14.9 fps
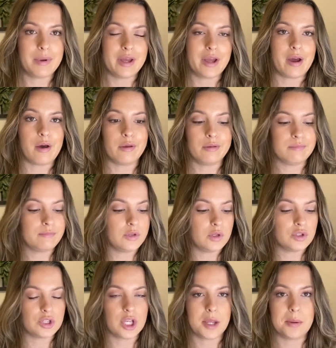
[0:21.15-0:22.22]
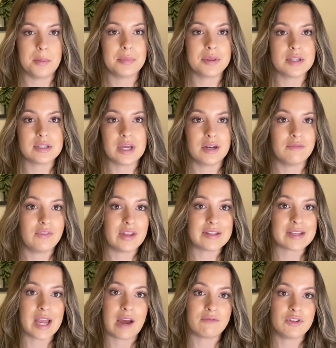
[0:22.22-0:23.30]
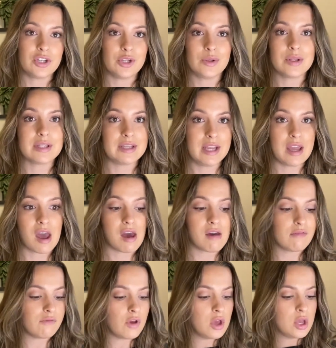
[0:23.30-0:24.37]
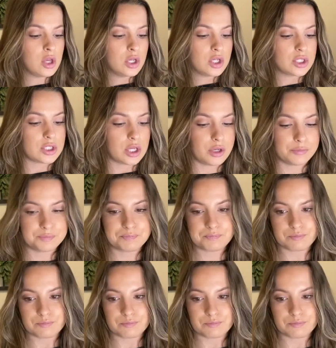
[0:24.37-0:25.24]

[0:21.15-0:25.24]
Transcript: but I'll usually come up with a ton of things I have to do the day of. So,